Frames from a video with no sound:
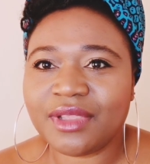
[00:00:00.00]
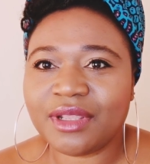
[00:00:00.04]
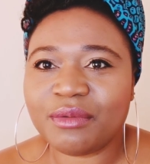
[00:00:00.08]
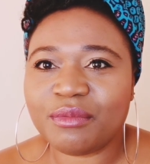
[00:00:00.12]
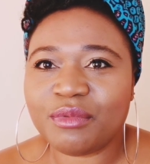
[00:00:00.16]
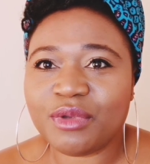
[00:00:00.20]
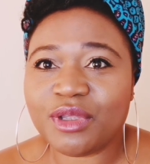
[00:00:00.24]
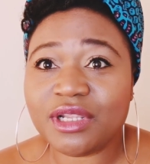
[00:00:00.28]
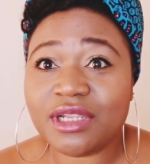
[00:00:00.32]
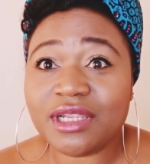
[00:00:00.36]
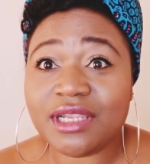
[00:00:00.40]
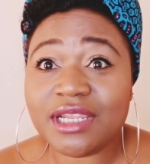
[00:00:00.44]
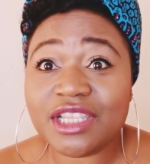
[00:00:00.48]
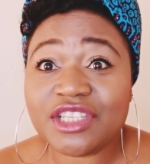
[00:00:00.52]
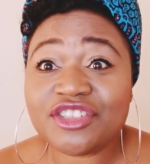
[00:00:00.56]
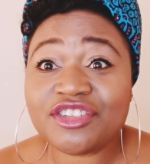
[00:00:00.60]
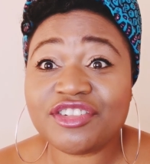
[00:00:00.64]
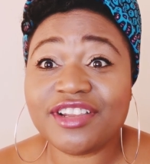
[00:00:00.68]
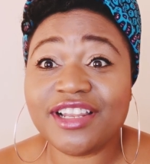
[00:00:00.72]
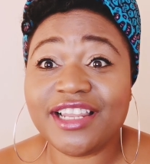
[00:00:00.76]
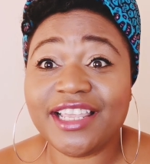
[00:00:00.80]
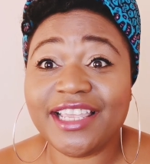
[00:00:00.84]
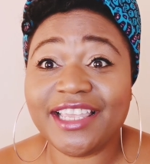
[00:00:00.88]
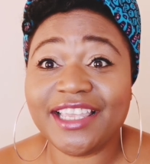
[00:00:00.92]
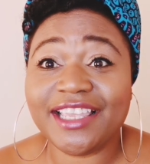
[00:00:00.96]
We
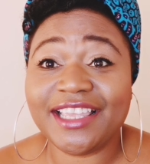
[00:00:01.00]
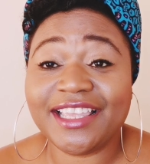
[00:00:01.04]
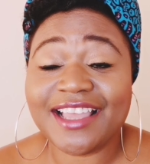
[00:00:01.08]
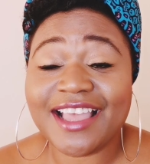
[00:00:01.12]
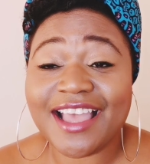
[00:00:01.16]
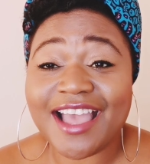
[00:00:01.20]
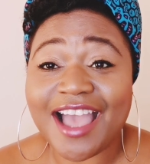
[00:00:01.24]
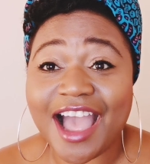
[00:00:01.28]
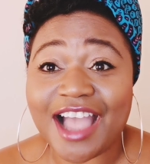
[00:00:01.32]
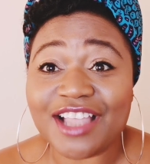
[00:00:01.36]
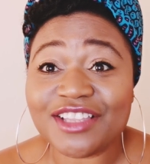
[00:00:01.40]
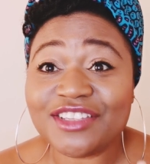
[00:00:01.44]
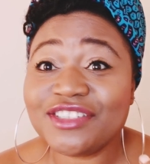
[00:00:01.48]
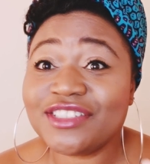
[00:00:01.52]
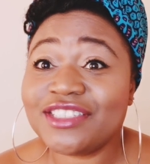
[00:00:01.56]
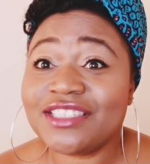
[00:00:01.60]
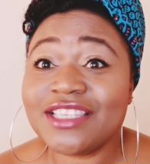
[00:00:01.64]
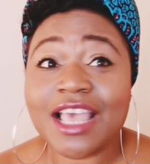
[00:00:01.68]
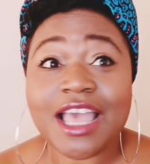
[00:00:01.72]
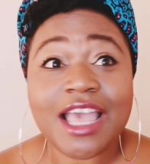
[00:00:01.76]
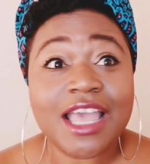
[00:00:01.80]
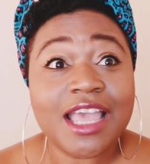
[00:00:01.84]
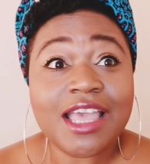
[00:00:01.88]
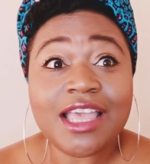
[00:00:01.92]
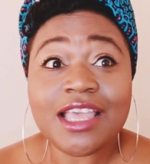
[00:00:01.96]
literally,
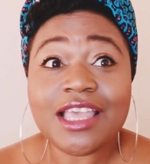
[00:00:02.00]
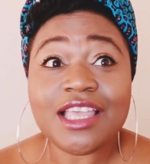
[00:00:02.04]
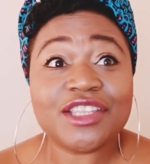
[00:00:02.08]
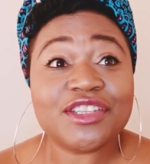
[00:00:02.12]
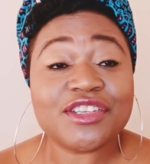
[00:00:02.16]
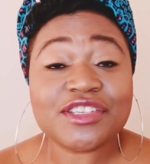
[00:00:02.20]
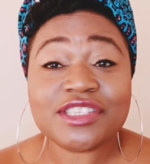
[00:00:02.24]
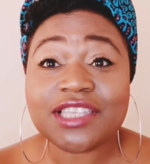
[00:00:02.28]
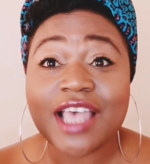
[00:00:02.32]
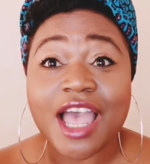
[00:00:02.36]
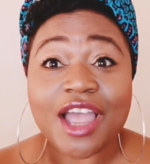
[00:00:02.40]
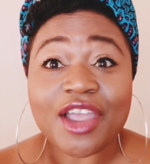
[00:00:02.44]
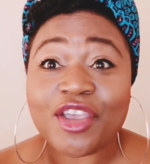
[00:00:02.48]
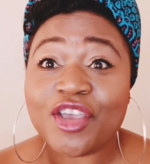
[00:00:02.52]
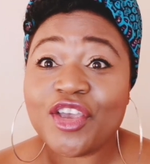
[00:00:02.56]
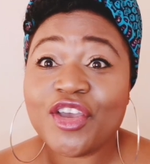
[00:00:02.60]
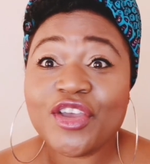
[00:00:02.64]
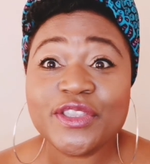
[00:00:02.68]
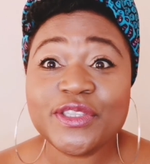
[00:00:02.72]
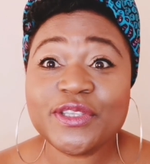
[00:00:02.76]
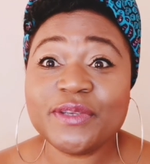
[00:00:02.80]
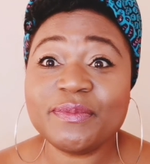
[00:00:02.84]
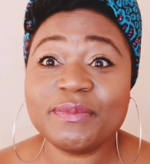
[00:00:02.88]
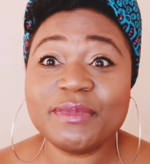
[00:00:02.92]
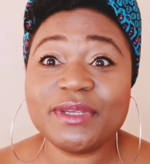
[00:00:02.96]
it just
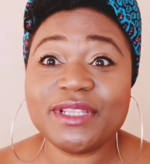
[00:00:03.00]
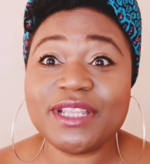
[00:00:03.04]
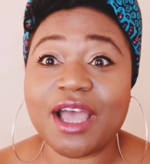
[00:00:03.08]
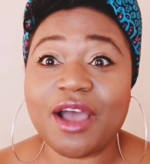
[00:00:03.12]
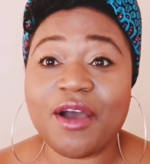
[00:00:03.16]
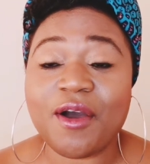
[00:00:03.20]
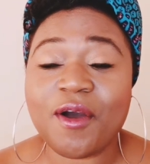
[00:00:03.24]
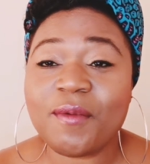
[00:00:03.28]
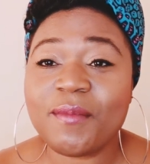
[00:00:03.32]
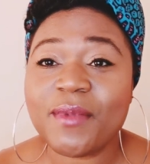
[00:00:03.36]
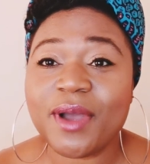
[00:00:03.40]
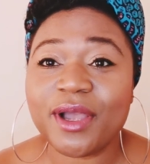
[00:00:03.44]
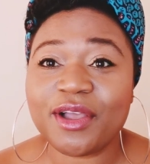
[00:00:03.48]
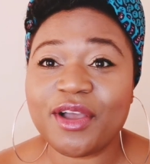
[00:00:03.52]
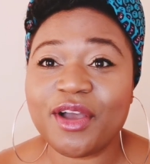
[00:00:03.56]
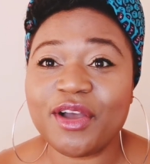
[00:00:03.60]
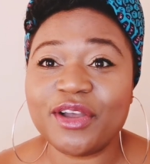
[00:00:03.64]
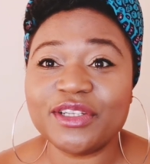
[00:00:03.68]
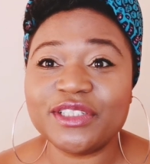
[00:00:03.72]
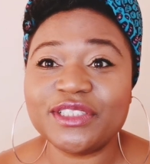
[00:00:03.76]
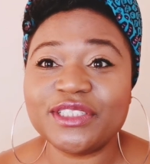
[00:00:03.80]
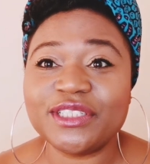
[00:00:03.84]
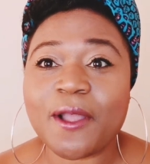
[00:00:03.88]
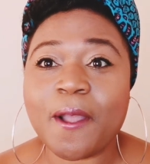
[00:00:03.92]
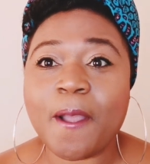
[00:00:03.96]
occurred to me that, oh my
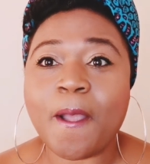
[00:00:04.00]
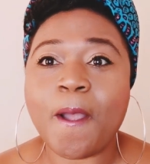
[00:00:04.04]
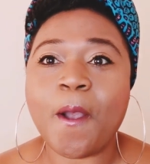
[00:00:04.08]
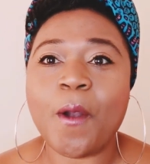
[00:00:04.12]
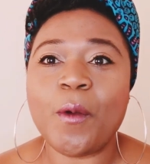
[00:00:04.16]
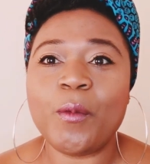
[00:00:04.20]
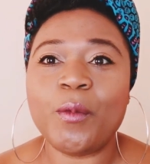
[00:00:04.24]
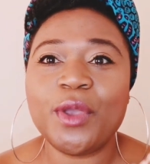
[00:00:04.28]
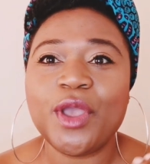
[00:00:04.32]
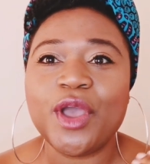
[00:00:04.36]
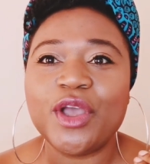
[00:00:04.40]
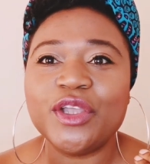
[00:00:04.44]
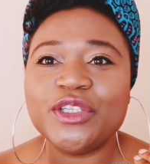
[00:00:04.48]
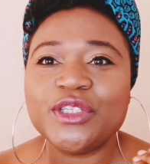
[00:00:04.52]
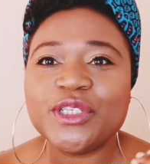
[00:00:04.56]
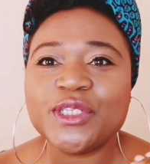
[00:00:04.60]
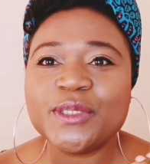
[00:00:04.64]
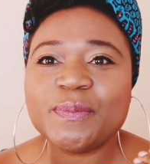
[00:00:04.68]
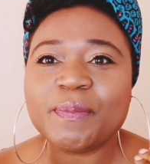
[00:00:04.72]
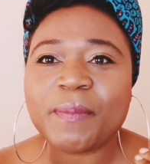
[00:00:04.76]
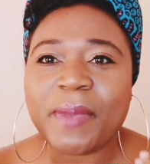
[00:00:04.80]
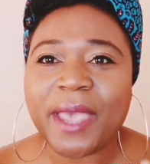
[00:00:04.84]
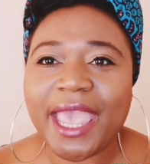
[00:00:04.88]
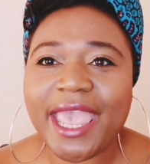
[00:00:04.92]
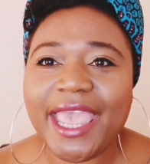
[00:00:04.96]
gosh, we are
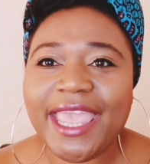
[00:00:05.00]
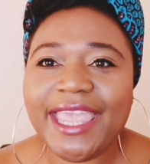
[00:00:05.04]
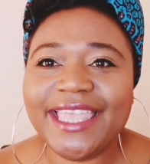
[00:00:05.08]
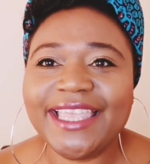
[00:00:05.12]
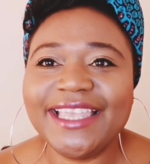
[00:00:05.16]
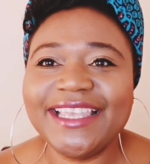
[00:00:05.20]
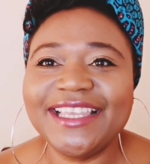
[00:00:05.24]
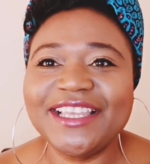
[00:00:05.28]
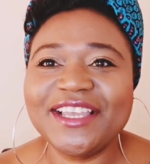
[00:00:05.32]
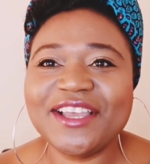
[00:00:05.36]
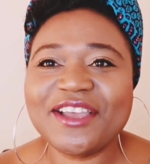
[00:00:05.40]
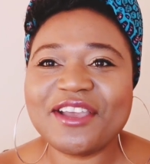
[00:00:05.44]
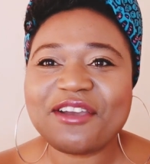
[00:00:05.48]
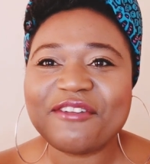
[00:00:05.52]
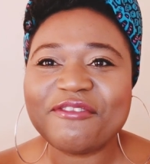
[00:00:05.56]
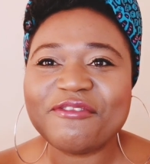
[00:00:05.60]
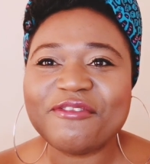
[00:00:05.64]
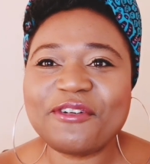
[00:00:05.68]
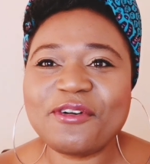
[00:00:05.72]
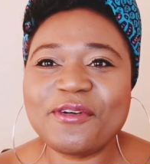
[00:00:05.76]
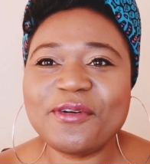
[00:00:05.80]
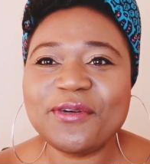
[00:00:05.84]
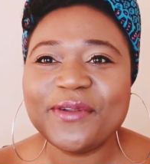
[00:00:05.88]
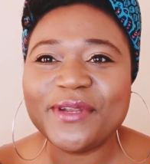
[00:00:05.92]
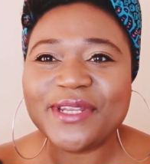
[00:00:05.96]
just paying
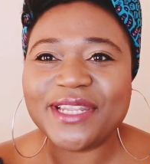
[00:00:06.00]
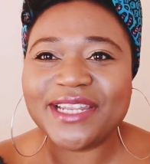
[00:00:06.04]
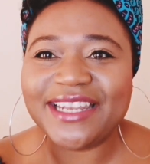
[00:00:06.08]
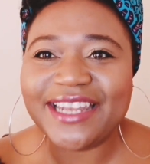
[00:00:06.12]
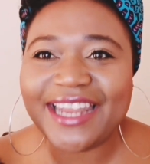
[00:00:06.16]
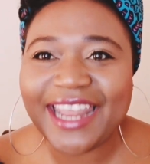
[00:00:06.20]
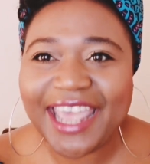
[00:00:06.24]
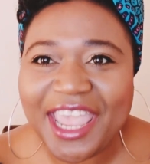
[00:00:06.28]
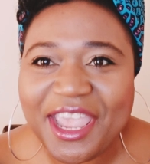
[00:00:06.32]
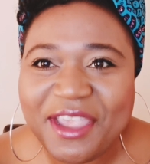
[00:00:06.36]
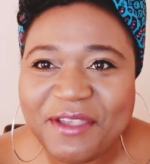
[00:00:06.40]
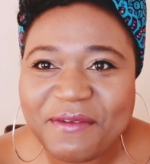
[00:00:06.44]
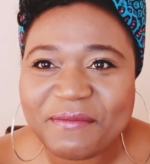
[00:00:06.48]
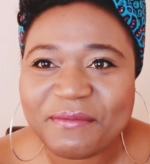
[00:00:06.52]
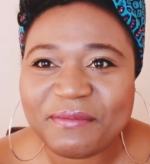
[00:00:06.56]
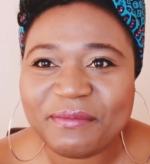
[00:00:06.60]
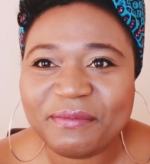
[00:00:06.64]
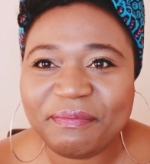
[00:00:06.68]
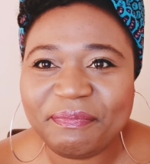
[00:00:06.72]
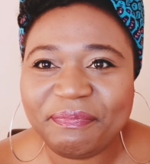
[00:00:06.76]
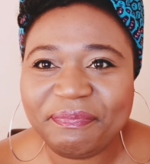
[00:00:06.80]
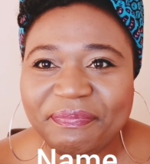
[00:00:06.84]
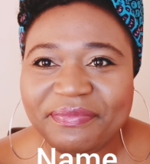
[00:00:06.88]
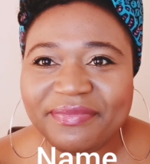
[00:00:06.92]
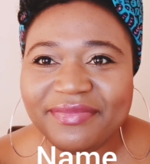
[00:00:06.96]
for the name.
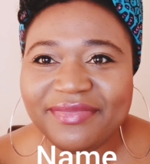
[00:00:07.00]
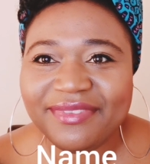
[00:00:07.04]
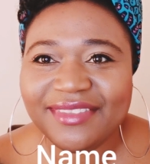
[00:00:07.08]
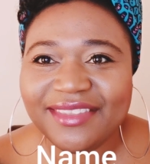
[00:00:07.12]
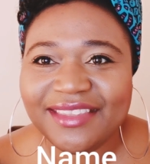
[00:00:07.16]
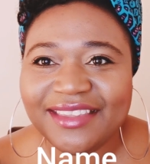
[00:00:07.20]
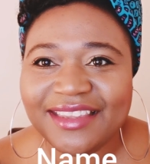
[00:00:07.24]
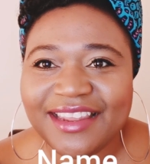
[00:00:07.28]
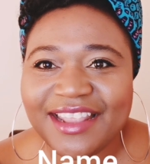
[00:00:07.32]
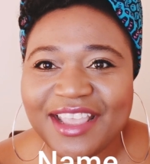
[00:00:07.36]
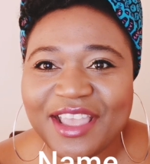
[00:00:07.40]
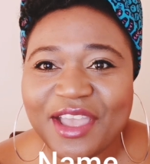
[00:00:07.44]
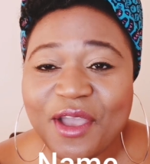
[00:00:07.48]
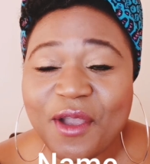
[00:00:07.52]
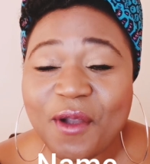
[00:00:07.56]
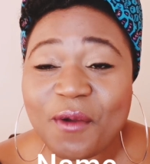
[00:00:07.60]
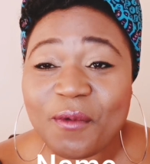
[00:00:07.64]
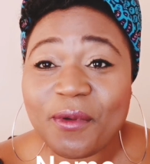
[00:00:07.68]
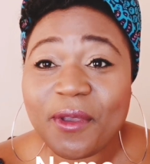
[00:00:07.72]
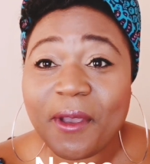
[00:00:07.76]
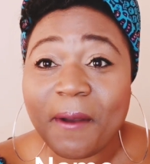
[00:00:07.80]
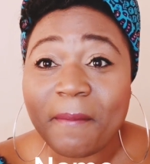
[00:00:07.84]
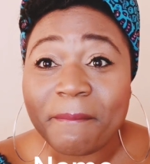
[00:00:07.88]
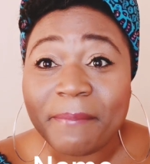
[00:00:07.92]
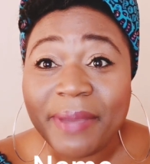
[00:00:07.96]

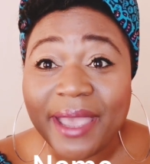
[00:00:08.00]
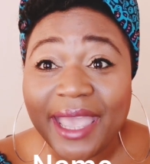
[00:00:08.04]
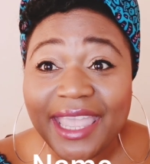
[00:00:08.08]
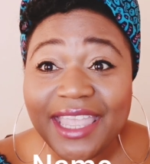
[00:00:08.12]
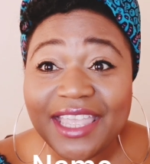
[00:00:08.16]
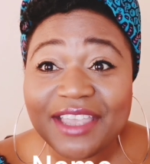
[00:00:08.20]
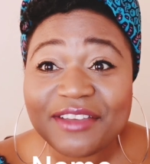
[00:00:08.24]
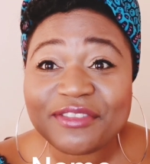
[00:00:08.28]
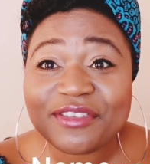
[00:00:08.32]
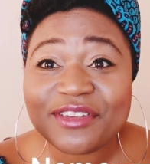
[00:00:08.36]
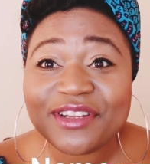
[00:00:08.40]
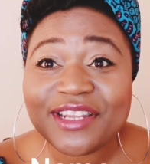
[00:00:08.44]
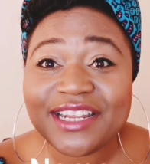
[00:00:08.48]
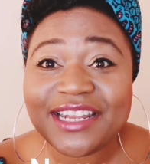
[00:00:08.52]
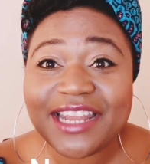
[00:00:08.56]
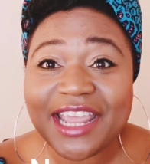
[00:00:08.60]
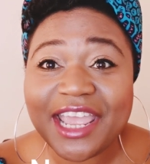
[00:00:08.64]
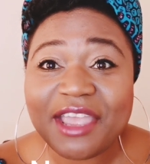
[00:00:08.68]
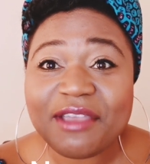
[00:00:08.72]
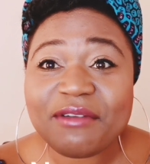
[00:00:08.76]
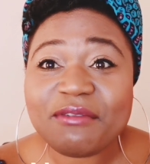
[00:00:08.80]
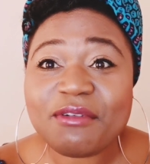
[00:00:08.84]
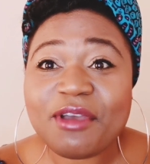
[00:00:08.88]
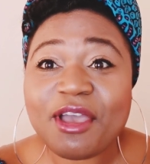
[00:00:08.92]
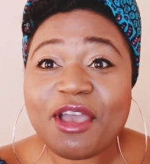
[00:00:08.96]
We are paying for the
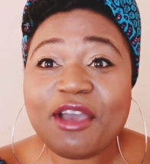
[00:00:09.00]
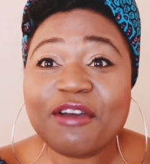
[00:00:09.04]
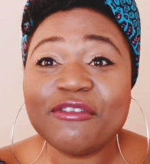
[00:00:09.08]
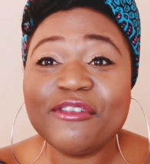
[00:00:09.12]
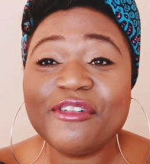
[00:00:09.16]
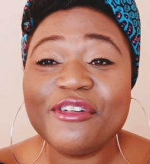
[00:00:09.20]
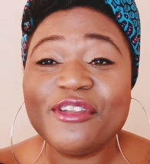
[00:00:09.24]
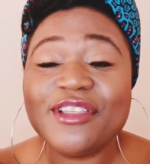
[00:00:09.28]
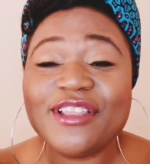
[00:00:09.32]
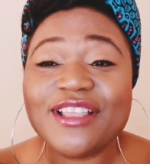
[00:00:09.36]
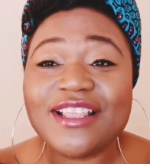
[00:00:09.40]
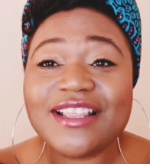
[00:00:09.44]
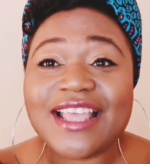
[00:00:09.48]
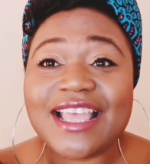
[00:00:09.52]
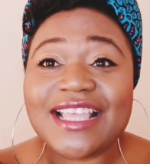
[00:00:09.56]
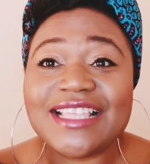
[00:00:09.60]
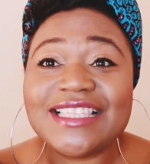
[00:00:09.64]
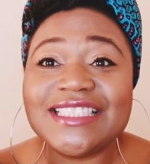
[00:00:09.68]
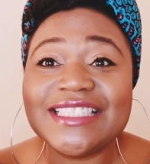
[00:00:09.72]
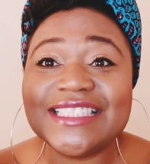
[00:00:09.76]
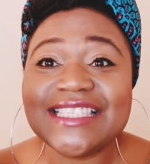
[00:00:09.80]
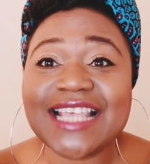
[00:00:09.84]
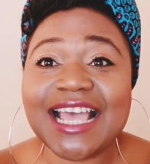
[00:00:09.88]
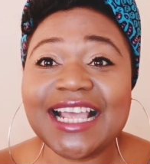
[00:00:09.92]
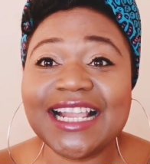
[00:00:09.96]
name for
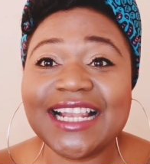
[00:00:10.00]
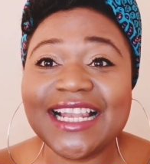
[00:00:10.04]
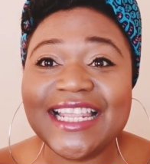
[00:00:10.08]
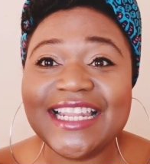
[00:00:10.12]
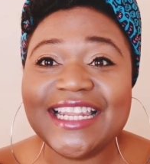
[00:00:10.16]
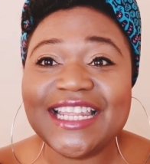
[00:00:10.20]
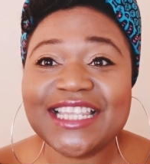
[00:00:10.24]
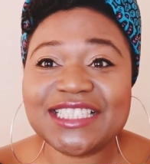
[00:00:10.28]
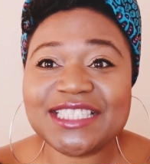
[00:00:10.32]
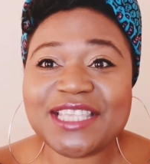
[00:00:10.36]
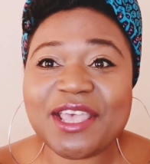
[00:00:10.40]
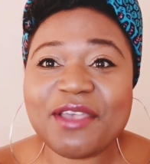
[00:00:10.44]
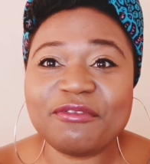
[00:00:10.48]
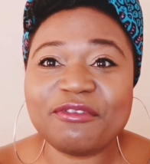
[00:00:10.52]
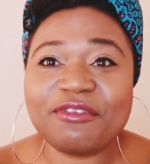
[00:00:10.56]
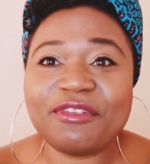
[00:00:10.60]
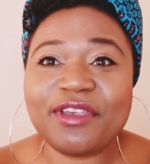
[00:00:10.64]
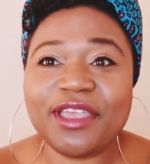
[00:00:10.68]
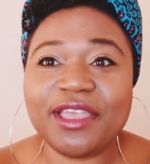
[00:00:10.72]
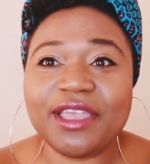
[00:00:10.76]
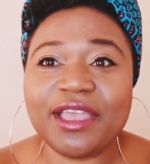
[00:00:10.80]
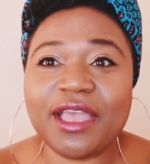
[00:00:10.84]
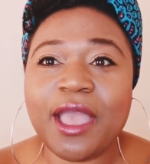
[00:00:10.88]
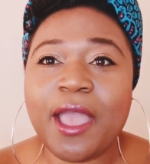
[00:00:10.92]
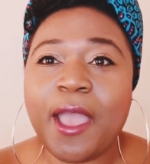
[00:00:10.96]
exactly the same
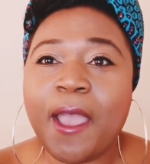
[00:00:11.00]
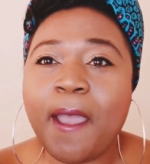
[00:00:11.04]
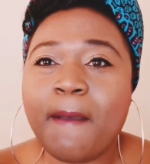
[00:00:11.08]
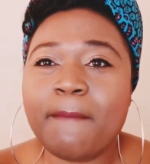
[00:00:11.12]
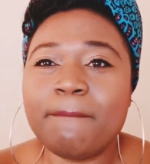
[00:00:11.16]
thing.